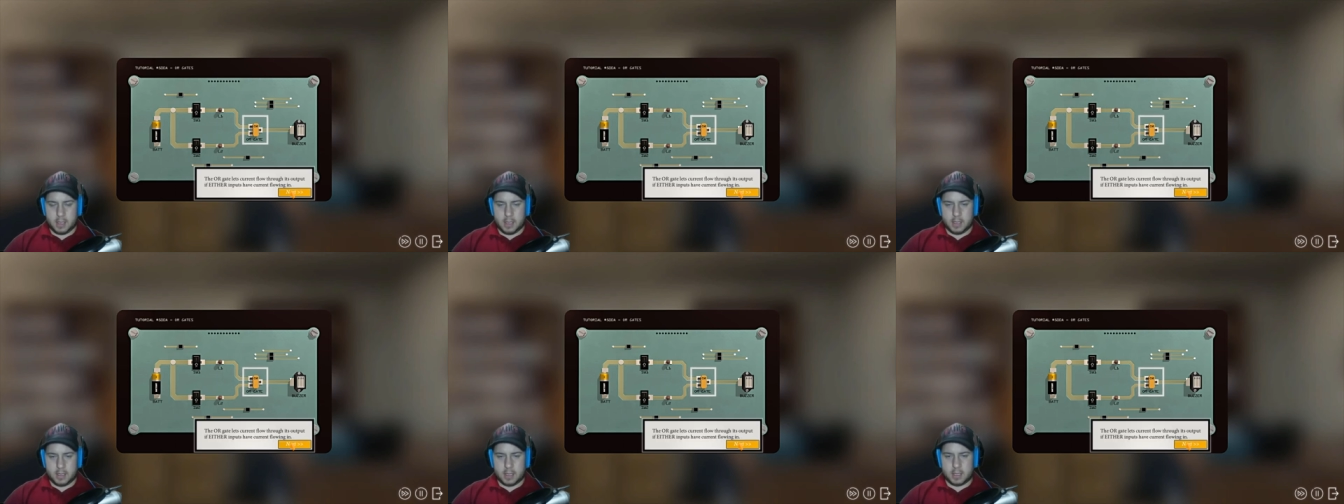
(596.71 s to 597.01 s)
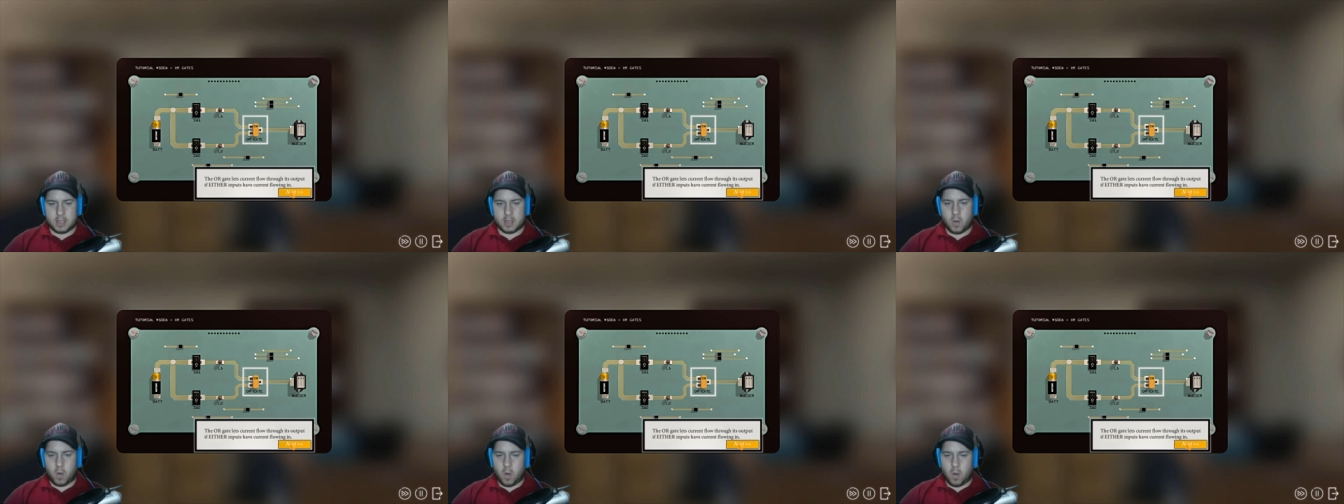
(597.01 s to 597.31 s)

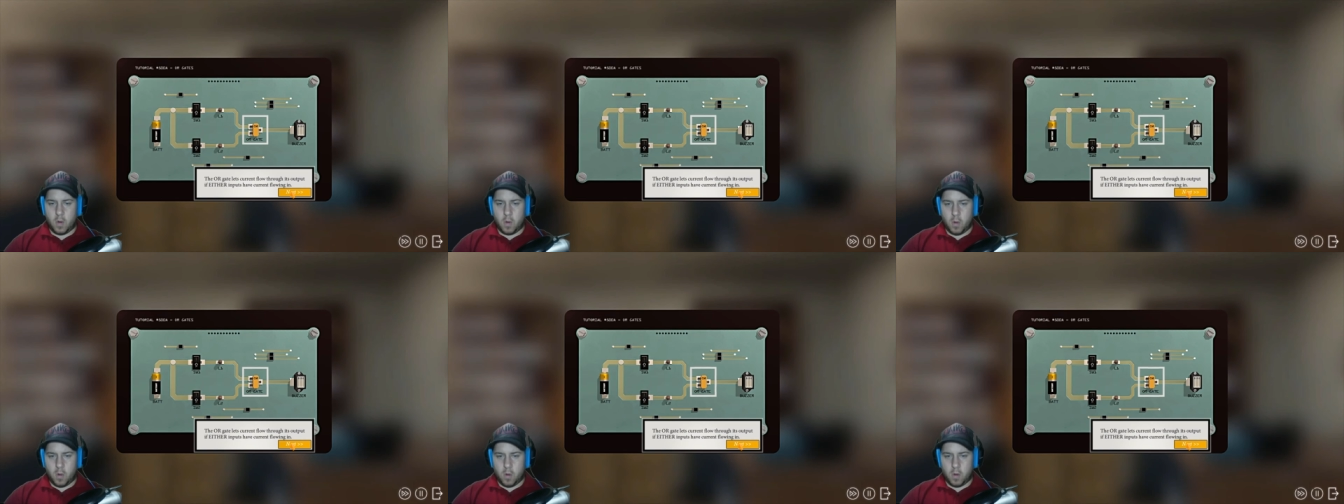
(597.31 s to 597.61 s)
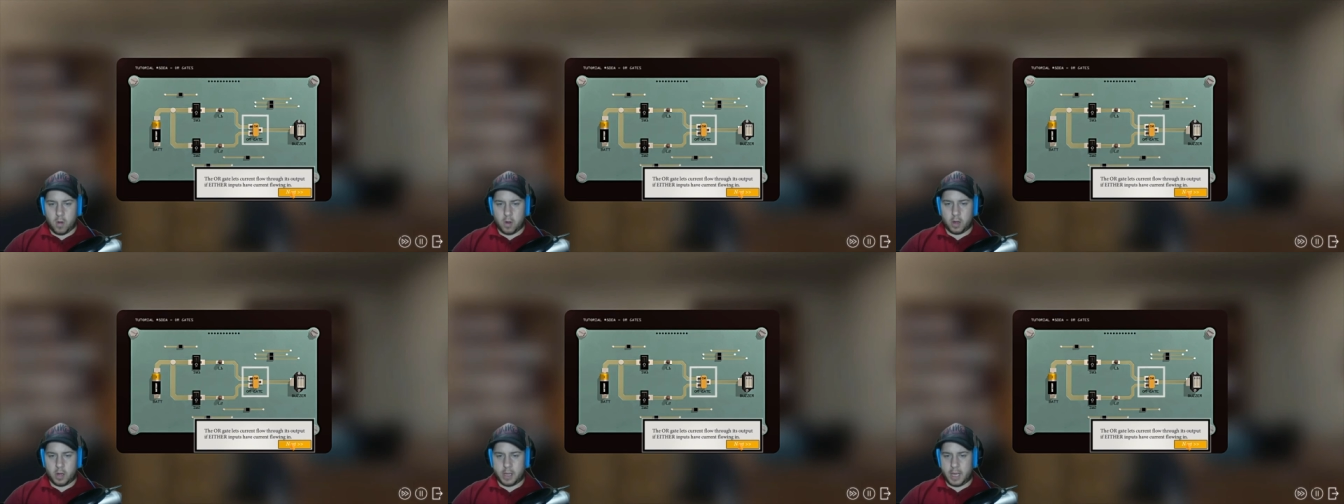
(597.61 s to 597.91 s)
This
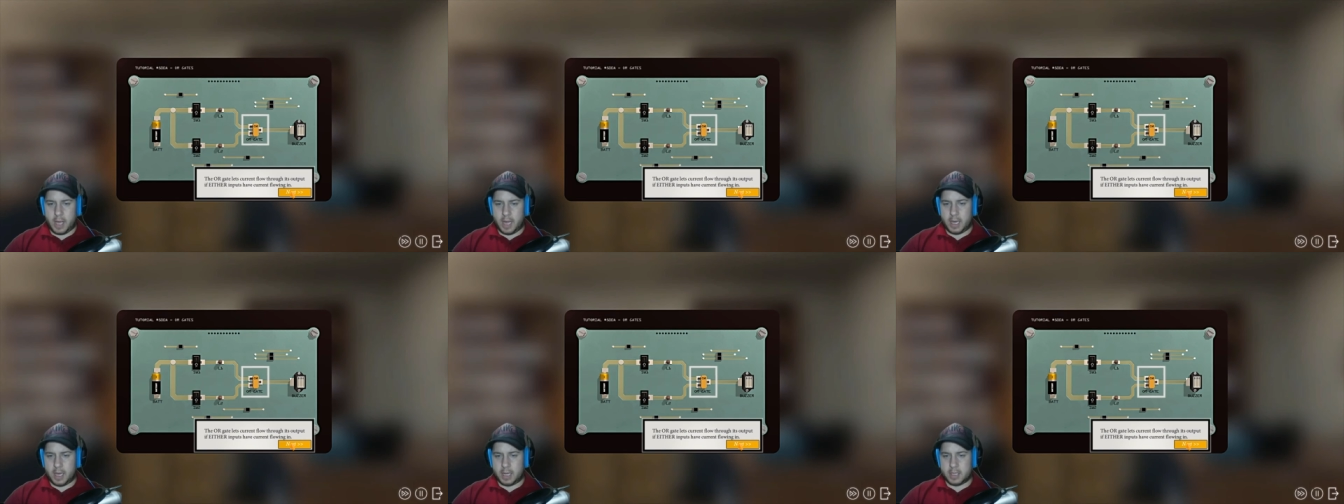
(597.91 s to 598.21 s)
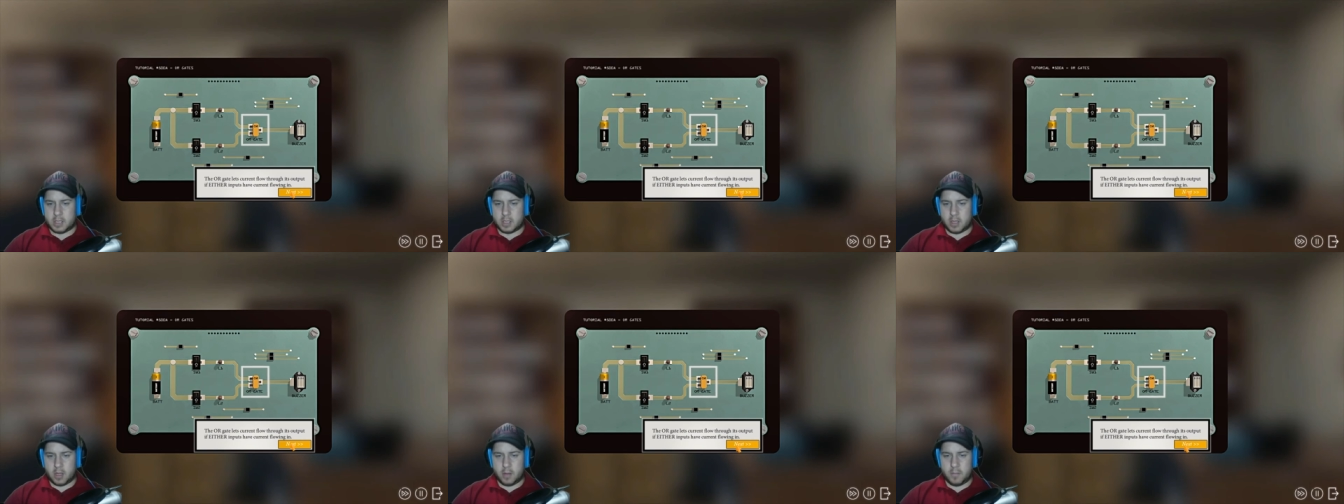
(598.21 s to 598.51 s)
OR gate
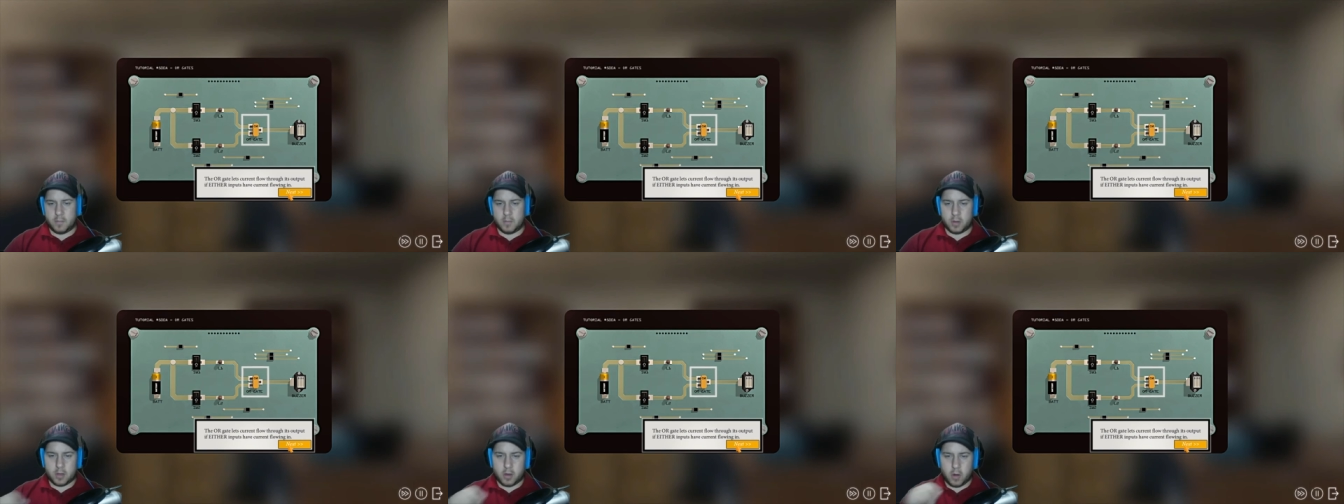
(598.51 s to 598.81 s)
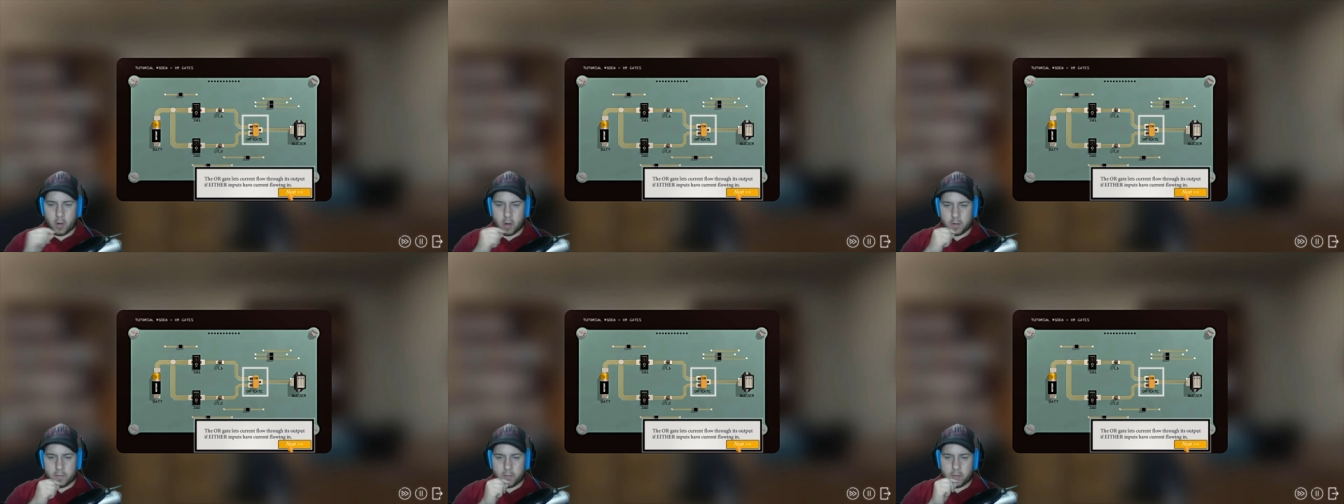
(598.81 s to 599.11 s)
lets com
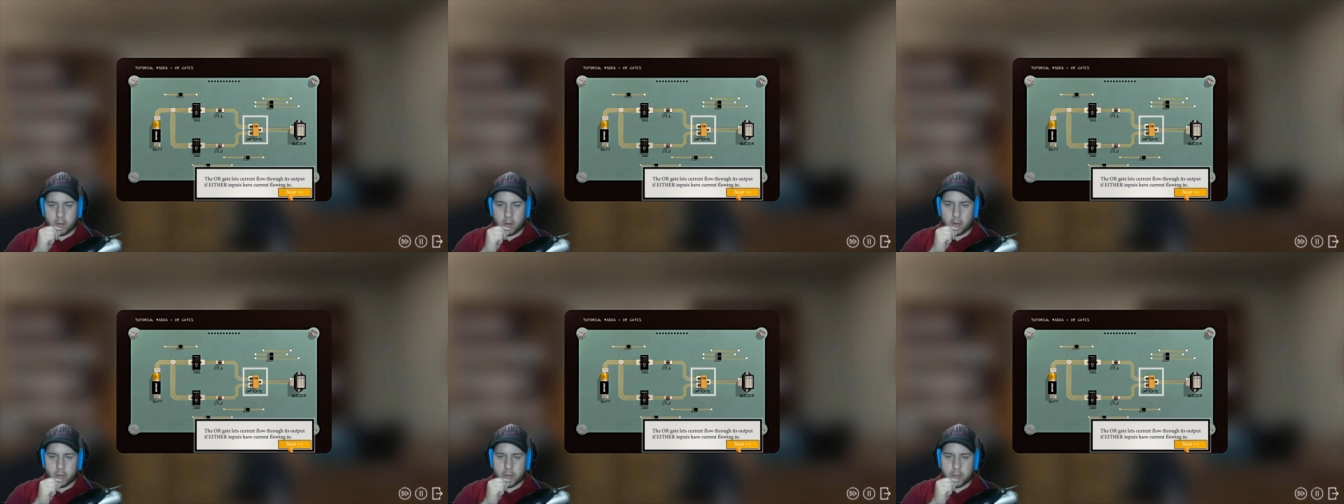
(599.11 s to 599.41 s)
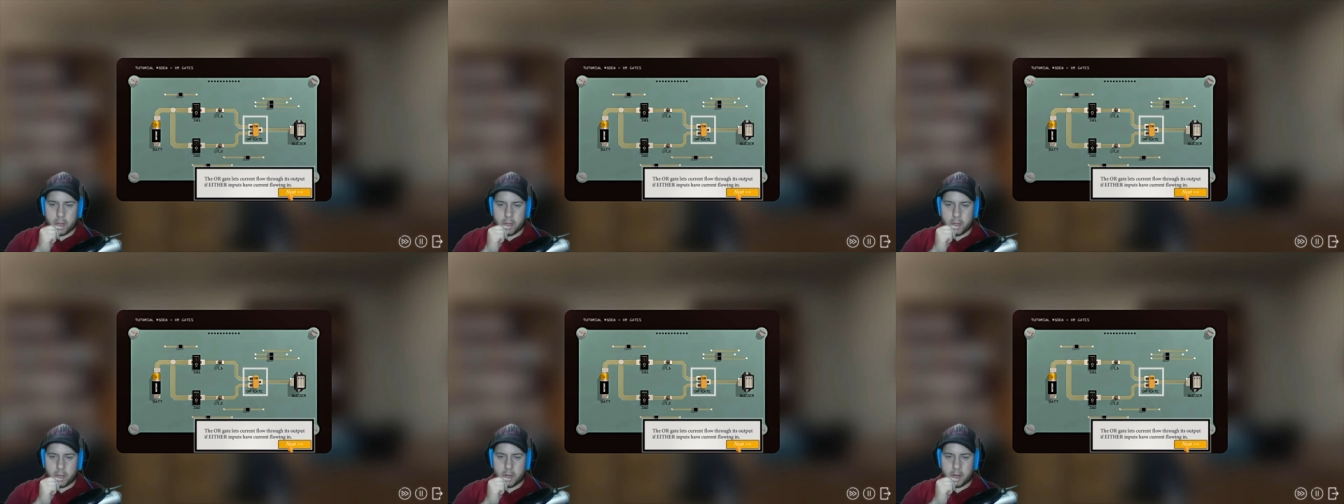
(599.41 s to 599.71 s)
current flow
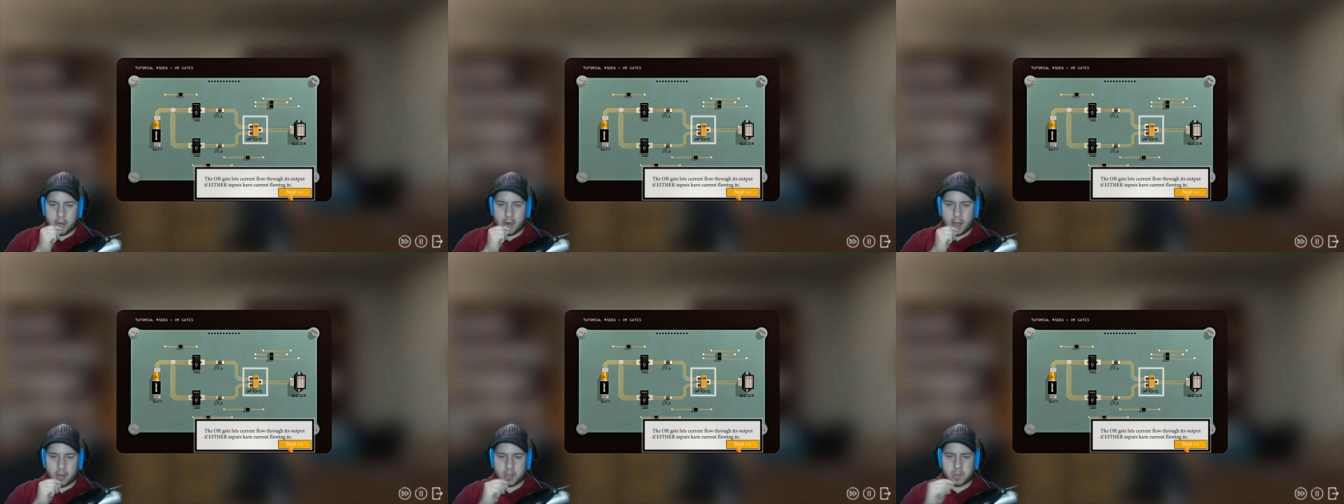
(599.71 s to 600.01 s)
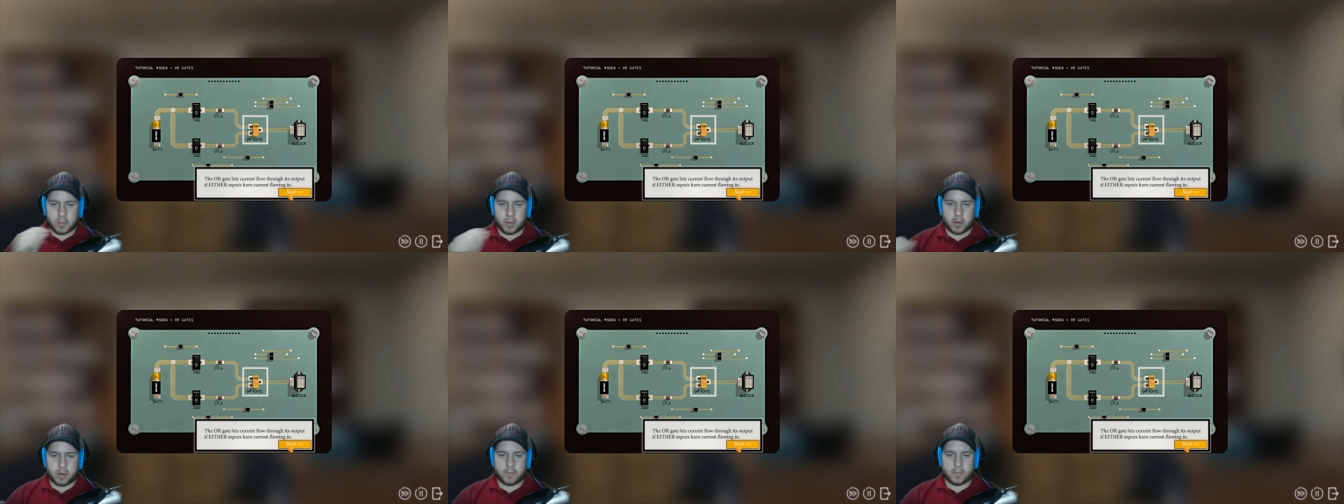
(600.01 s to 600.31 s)
through an
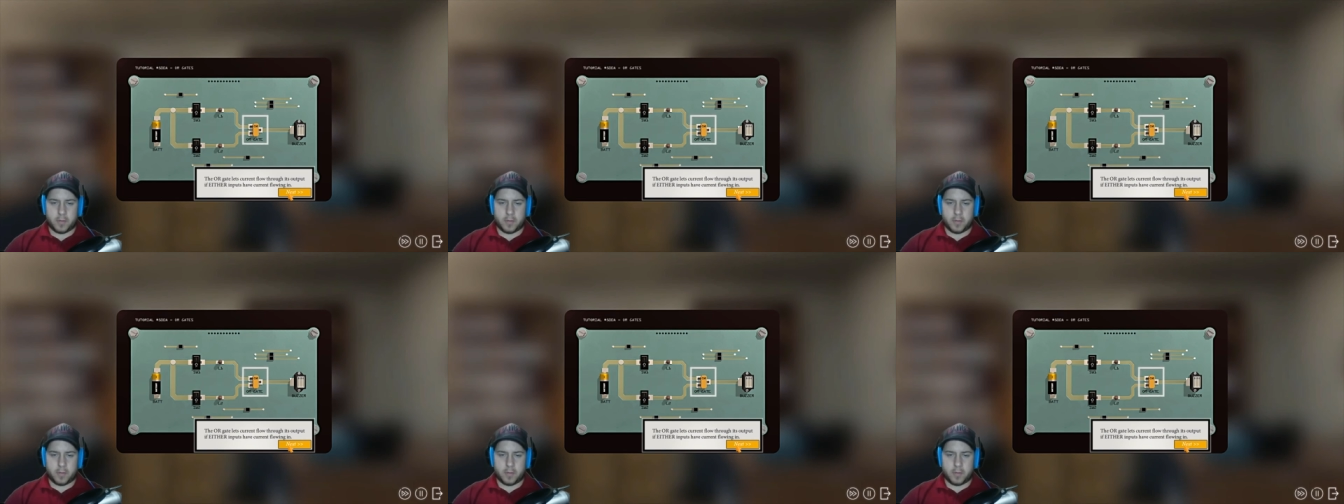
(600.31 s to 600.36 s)
output